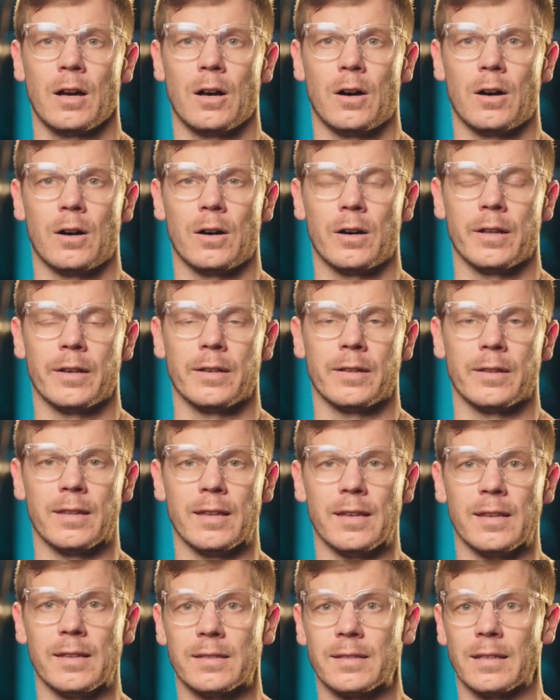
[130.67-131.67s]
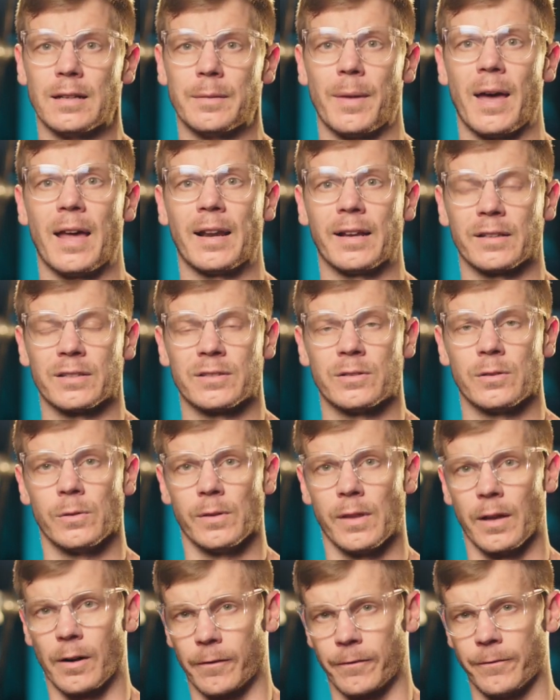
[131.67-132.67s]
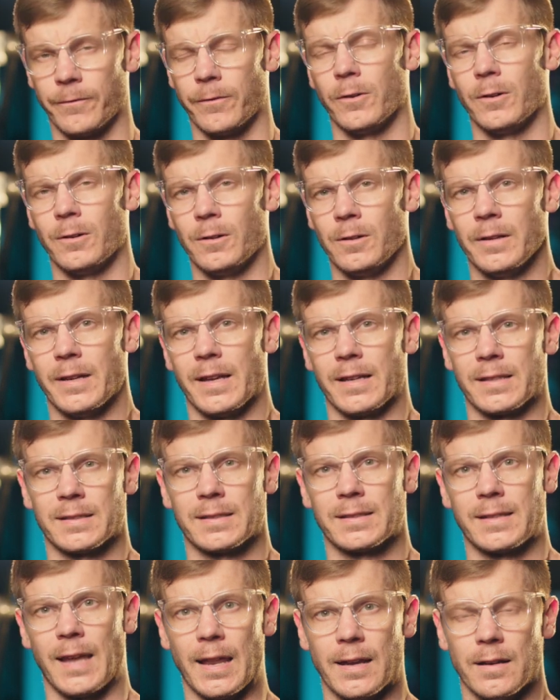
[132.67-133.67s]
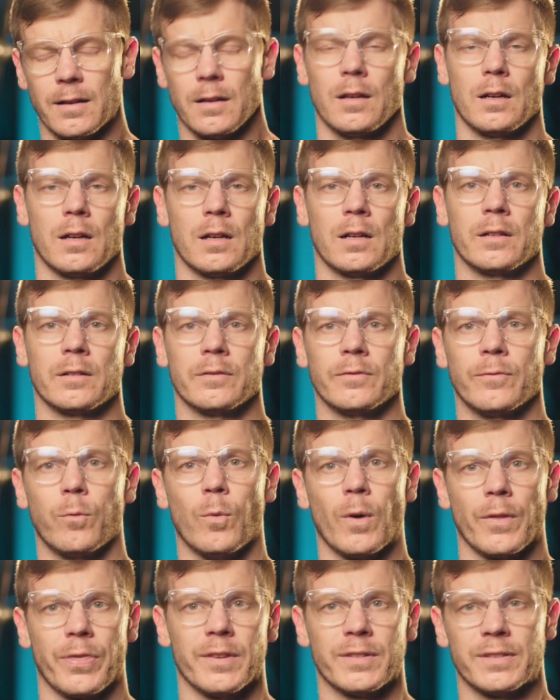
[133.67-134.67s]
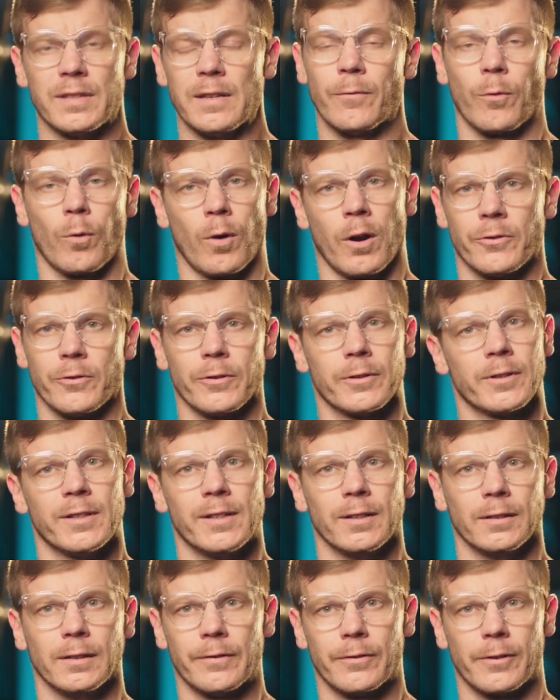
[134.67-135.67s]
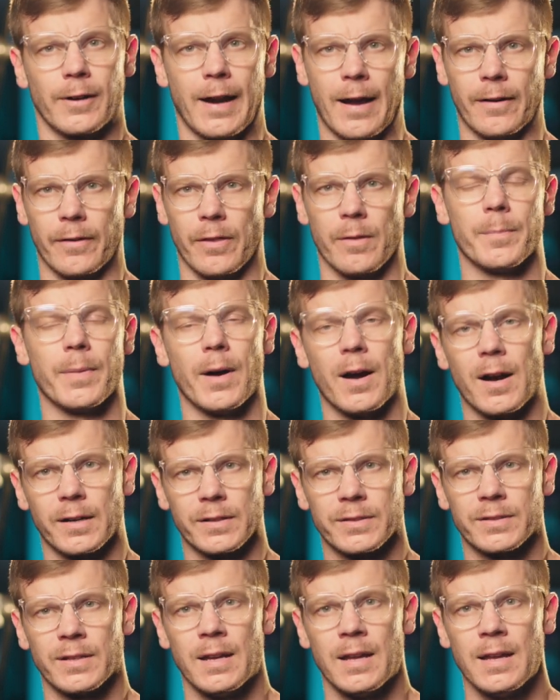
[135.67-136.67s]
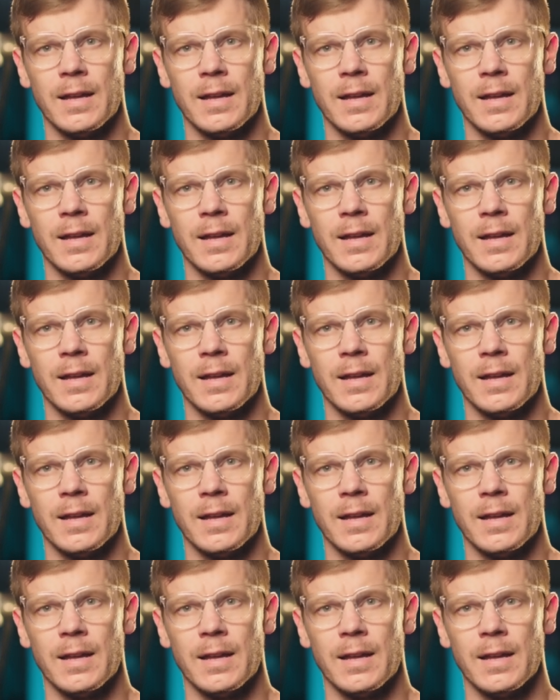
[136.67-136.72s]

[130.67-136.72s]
on the cinematics to their full extent of what the C400 could deliver out of the box.